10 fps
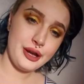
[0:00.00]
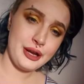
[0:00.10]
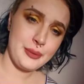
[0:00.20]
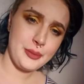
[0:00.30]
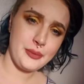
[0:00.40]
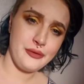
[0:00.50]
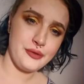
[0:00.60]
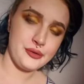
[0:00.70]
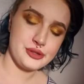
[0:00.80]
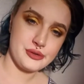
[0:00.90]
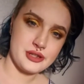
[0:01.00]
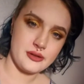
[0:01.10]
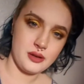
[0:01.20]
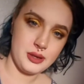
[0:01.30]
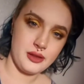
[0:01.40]
I'm on my phone, so it's
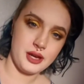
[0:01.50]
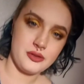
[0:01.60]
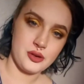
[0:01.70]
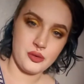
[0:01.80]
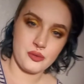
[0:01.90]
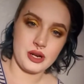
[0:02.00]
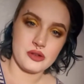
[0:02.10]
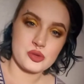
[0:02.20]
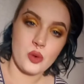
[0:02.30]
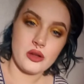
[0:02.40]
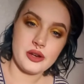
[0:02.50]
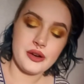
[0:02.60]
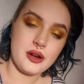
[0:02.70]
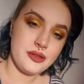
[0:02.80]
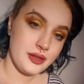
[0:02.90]
not going to be like the greatest
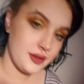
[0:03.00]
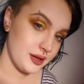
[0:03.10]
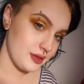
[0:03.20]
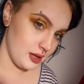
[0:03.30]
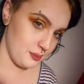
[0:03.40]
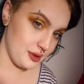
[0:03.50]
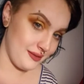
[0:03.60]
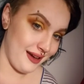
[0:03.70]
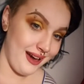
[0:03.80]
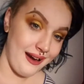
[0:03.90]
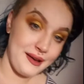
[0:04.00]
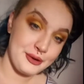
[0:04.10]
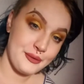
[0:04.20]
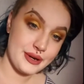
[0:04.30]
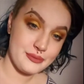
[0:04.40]
quality or anything like that, but I
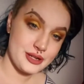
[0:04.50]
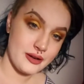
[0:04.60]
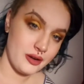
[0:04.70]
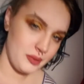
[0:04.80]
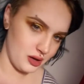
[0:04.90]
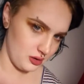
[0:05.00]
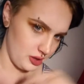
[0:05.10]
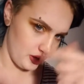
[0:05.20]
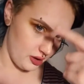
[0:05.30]
know what I'm talking about.